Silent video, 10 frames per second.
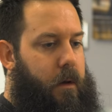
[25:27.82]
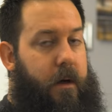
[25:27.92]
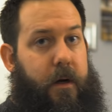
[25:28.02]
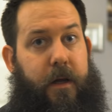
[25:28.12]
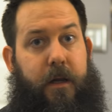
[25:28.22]

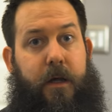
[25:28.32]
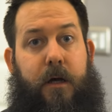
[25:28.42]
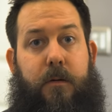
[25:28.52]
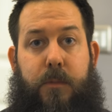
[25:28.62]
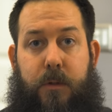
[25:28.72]
All right,
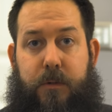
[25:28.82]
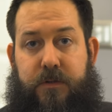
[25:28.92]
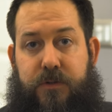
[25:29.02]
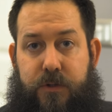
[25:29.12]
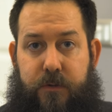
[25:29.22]
moment
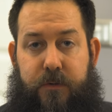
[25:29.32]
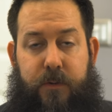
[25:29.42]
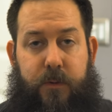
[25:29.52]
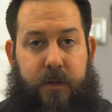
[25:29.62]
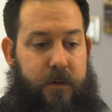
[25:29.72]
of
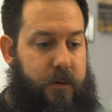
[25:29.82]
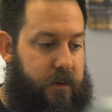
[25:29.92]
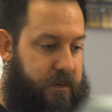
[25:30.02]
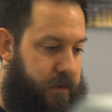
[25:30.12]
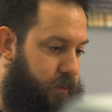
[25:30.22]
truth. We are
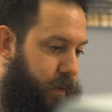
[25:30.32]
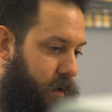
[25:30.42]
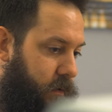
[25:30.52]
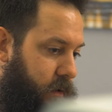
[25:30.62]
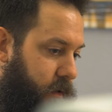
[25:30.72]
going to
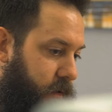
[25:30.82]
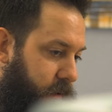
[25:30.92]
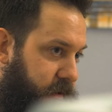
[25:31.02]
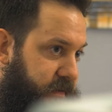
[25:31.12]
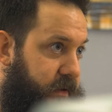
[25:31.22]
power on the
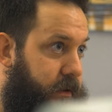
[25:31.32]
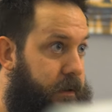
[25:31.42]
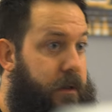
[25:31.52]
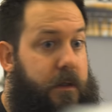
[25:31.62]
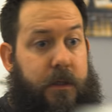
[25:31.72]

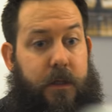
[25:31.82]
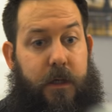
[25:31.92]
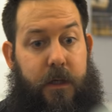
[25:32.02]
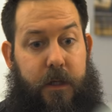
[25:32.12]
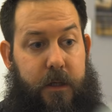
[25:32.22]
PC
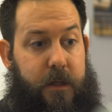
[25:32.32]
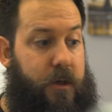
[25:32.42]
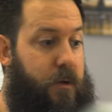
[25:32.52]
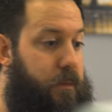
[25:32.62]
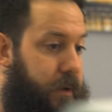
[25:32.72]
and
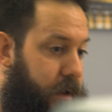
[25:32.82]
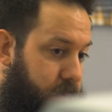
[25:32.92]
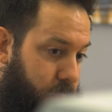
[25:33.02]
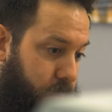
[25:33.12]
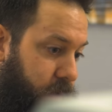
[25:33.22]
hope
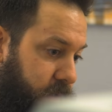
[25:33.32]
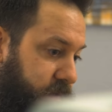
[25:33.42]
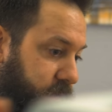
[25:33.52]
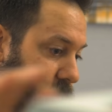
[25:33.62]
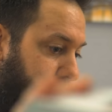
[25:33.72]
it
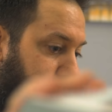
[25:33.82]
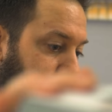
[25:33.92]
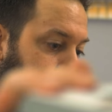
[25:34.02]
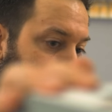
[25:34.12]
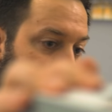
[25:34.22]
works.
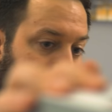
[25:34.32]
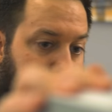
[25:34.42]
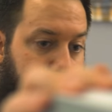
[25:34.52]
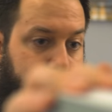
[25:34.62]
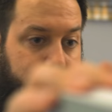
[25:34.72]
Nothing